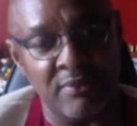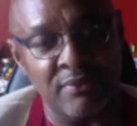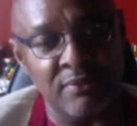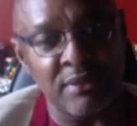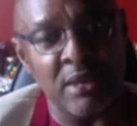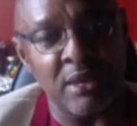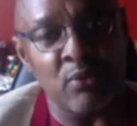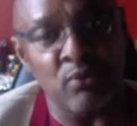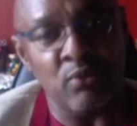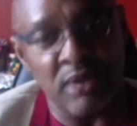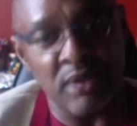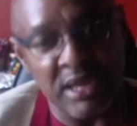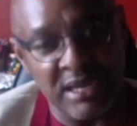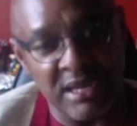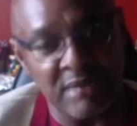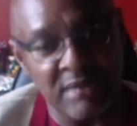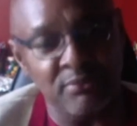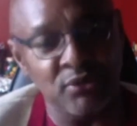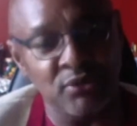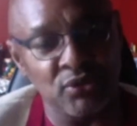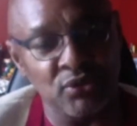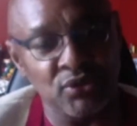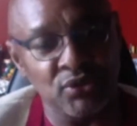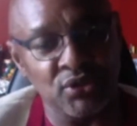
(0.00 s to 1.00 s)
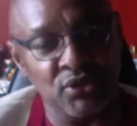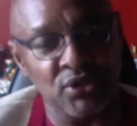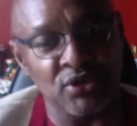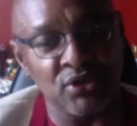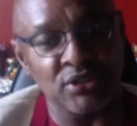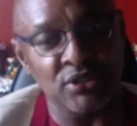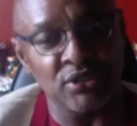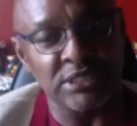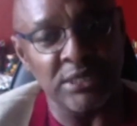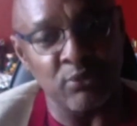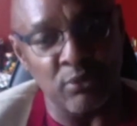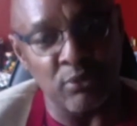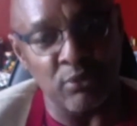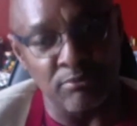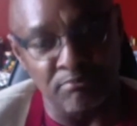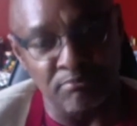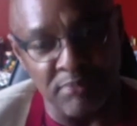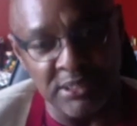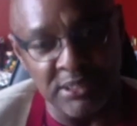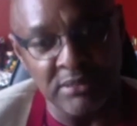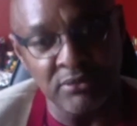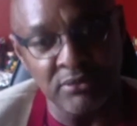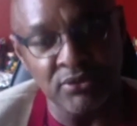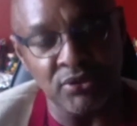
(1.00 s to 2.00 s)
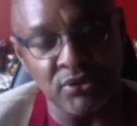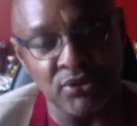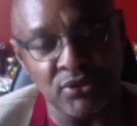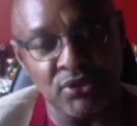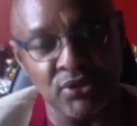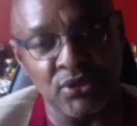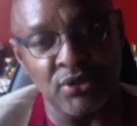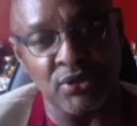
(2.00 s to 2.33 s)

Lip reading: that will help your church, that will build your church,